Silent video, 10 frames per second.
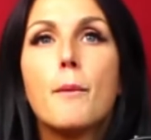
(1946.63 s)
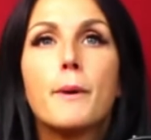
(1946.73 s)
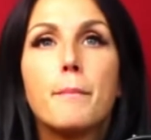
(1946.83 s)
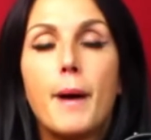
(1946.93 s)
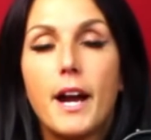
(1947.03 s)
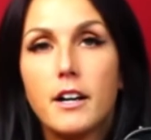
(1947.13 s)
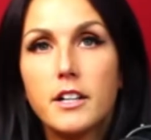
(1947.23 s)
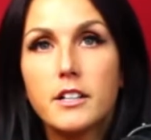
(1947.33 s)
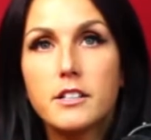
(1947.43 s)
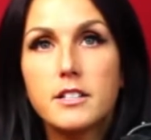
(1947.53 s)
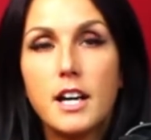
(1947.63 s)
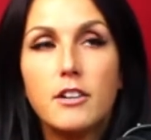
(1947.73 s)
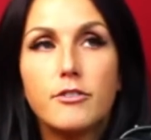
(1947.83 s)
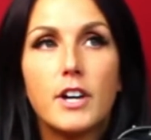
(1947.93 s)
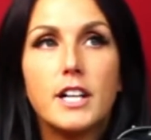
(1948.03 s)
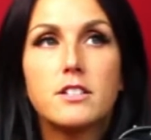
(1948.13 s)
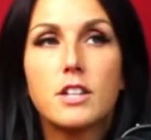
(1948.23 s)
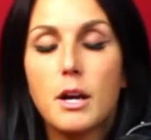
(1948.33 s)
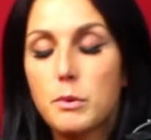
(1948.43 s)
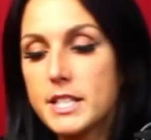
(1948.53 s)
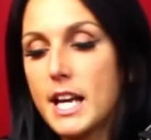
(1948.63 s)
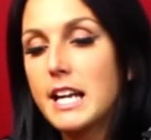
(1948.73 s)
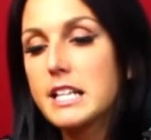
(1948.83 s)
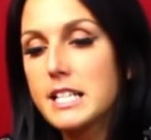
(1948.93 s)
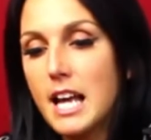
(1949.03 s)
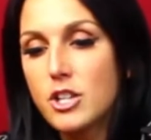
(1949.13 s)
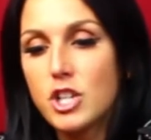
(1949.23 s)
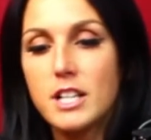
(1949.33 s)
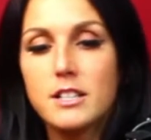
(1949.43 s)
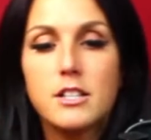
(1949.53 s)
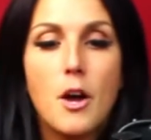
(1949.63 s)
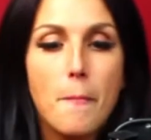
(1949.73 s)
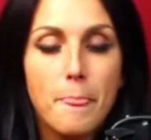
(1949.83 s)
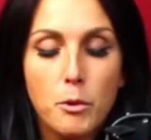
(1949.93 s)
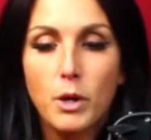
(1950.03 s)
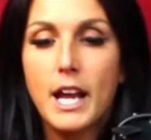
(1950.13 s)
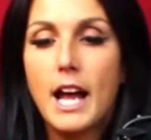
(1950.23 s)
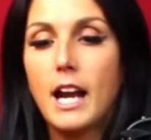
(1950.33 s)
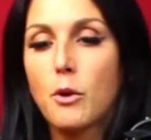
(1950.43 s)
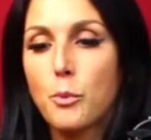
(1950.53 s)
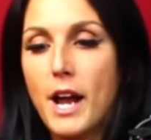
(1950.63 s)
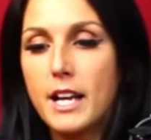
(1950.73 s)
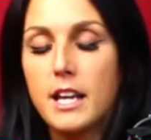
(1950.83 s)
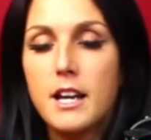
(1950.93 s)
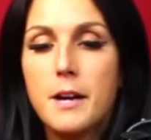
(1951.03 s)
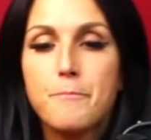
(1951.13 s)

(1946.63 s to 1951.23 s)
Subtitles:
Prepare yourself, right? So like we're setting intentions, we're getting ready,